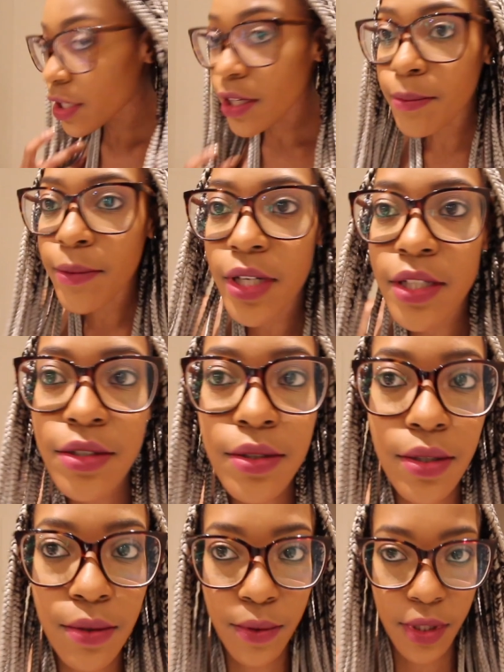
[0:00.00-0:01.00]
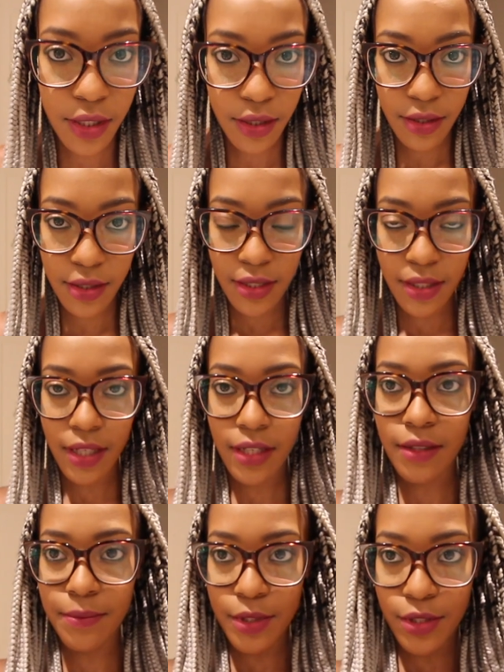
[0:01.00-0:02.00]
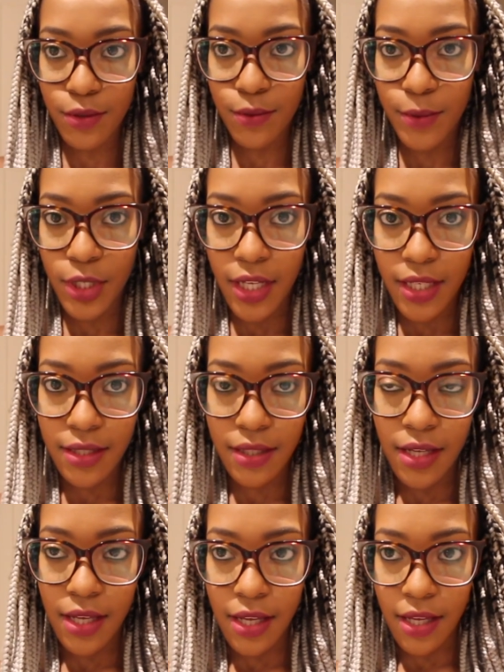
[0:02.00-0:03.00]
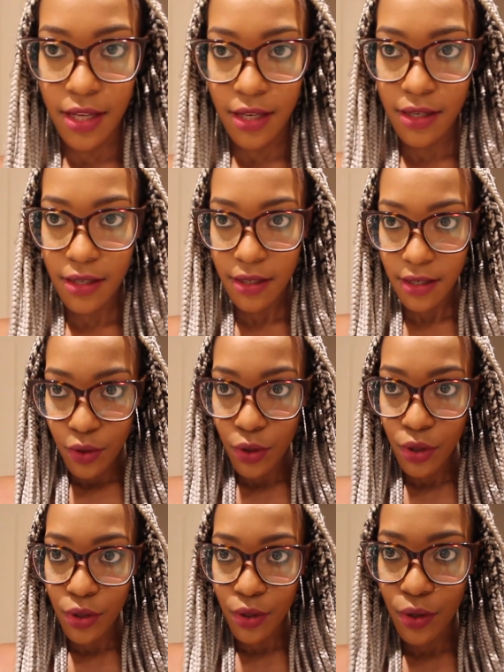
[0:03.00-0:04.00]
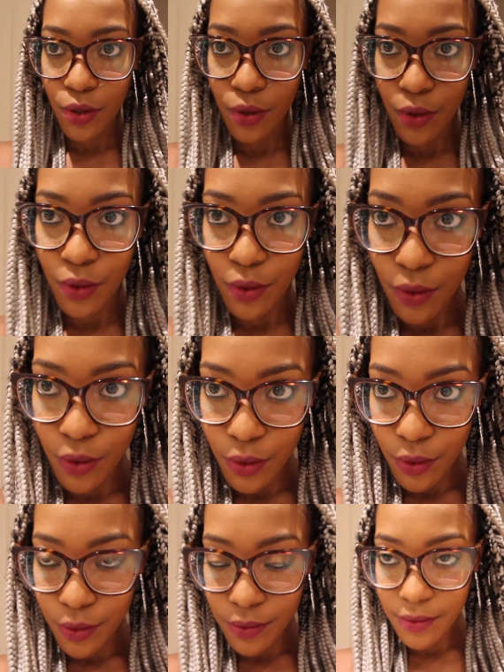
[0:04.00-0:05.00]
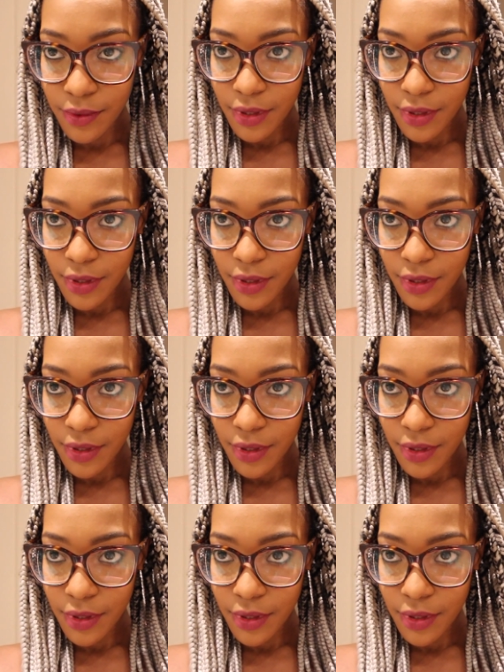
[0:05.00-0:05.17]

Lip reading: pretty much what it looks like. Let me zoom you guys in. Oh,